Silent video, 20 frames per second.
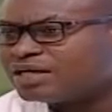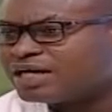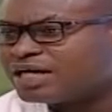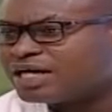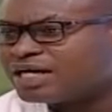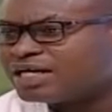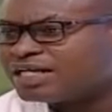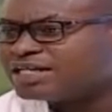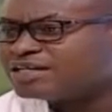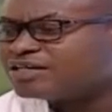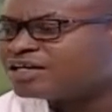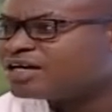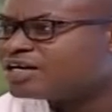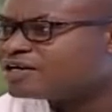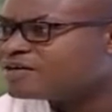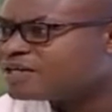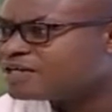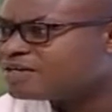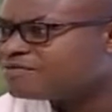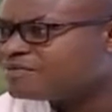are in
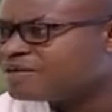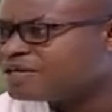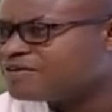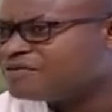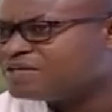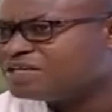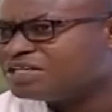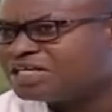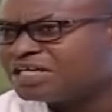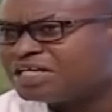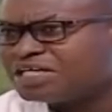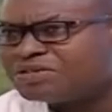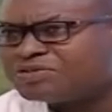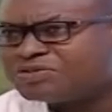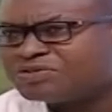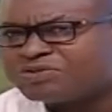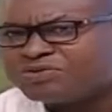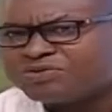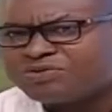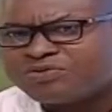hurry every day
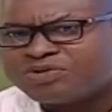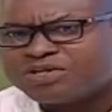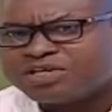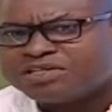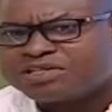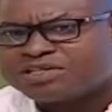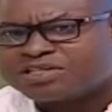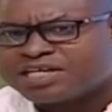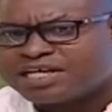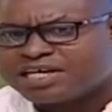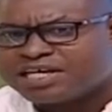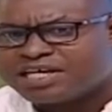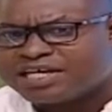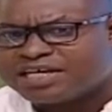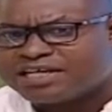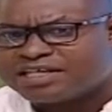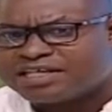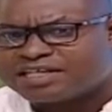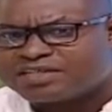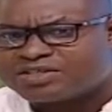to say
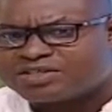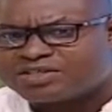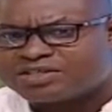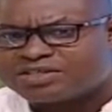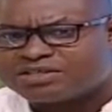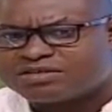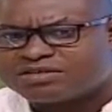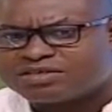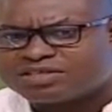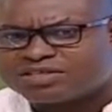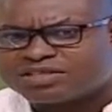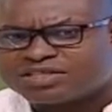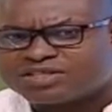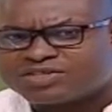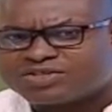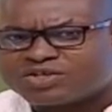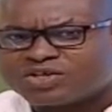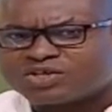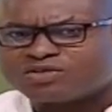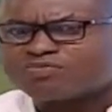is, is,
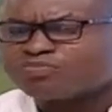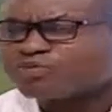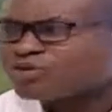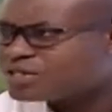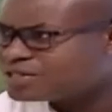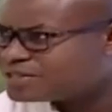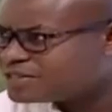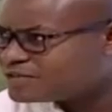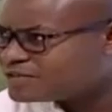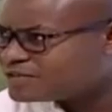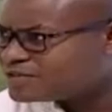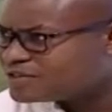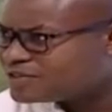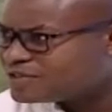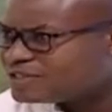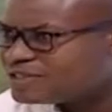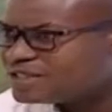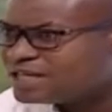is not present